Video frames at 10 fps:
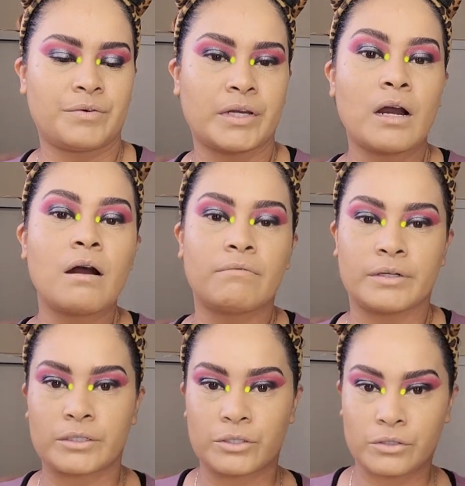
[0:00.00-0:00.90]

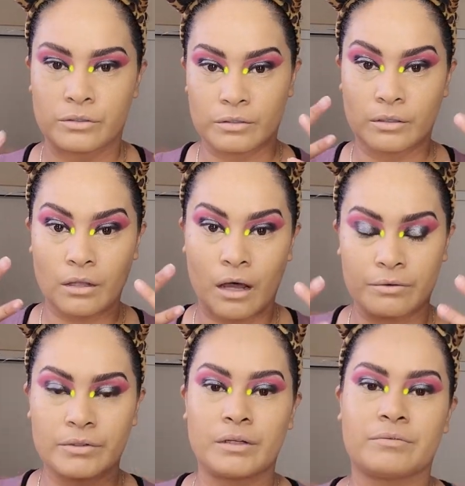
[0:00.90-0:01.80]
coverage. It's a lot
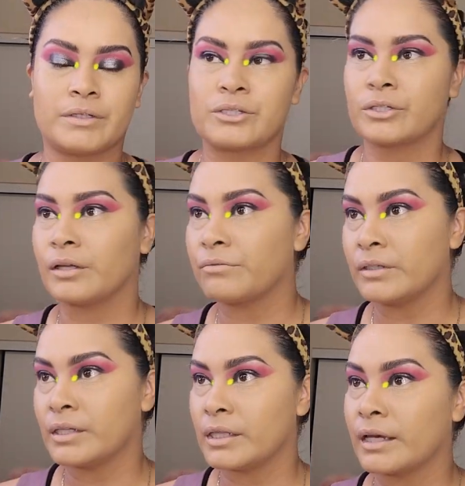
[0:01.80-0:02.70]
of coverage and I
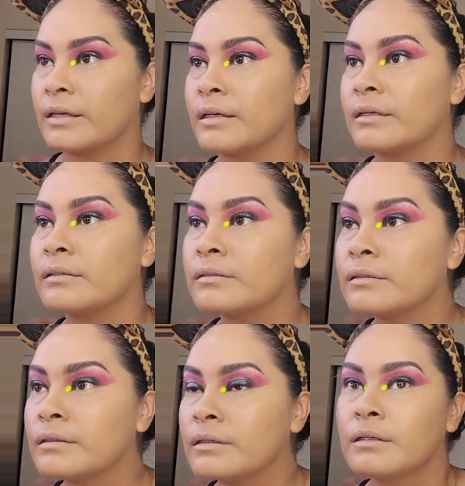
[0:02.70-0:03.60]
really like it.
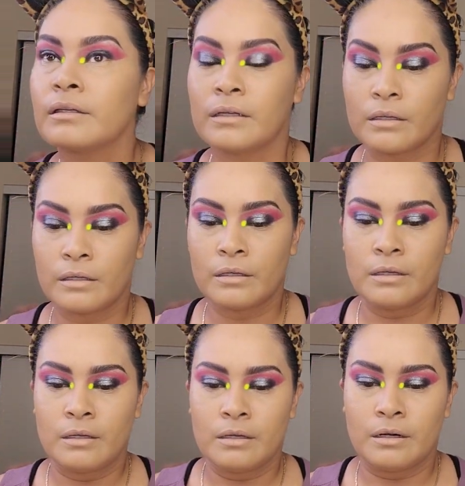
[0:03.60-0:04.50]

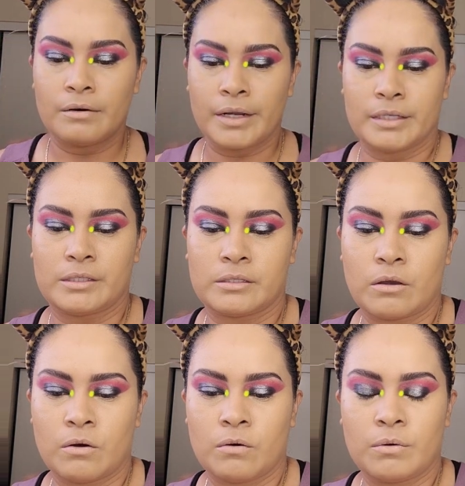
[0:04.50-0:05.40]
Alright,
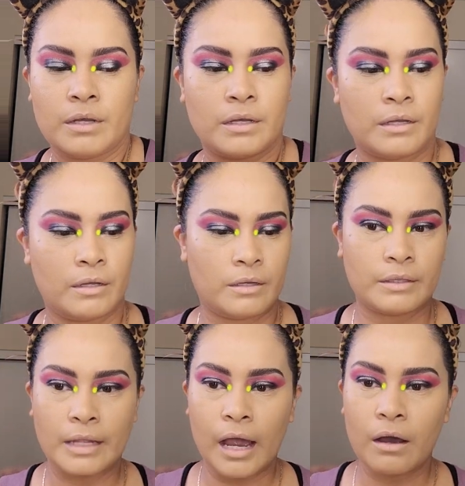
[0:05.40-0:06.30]
so
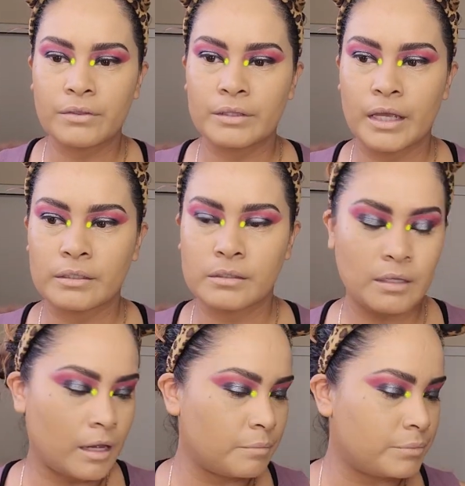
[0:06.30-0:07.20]
now the next
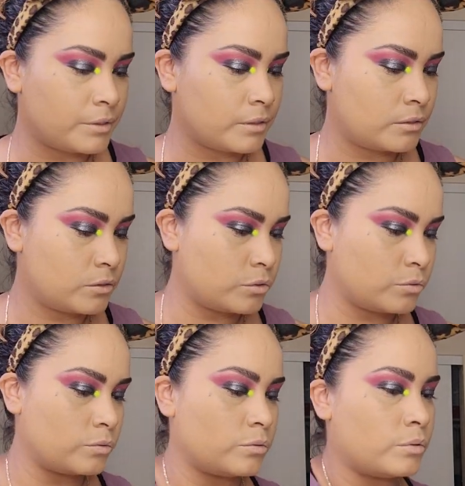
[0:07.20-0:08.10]
step is to
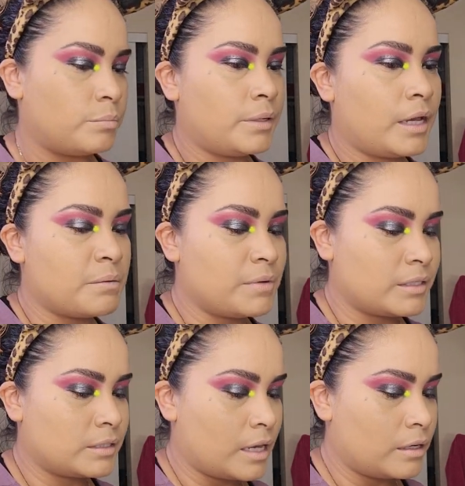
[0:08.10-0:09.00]
apply my
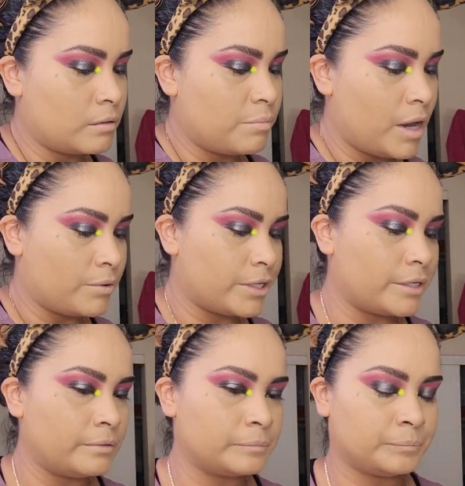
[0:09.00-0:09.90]
setting
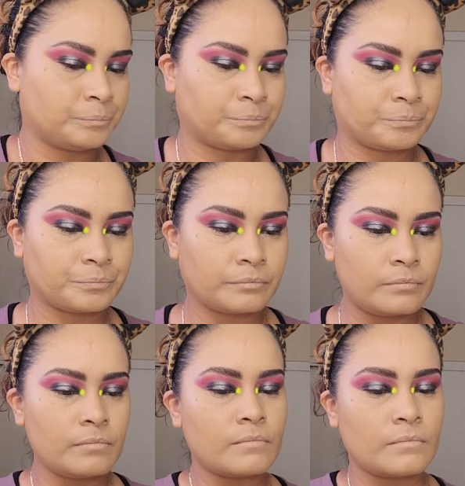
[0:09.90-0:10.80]
powder.
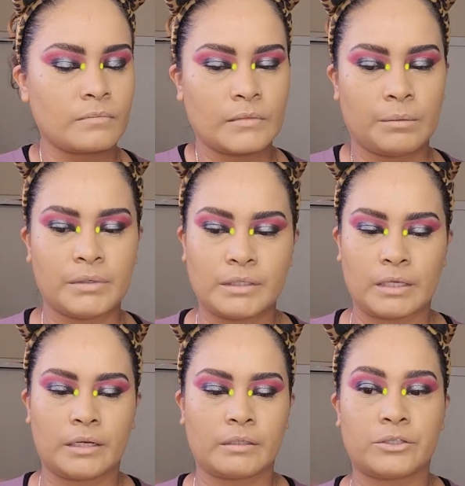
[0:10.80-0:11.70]

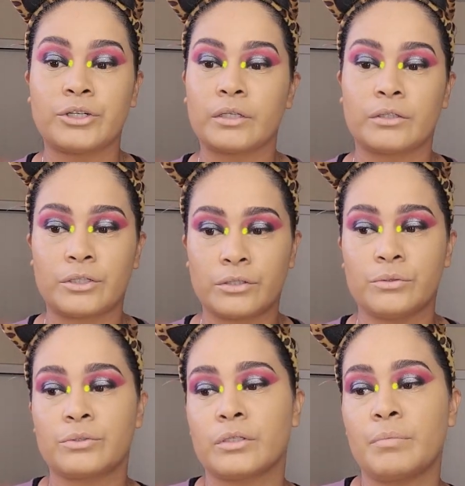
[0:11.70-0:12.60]
The
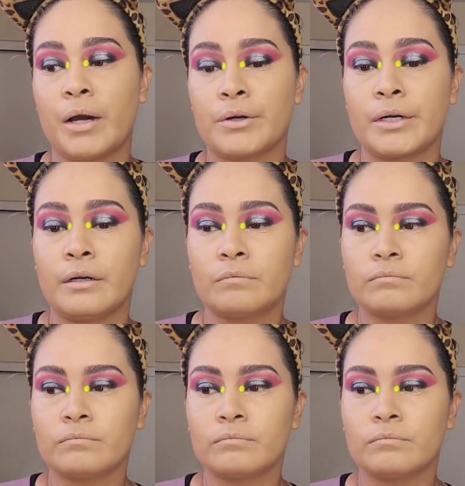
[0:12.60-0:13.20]
translucent powder,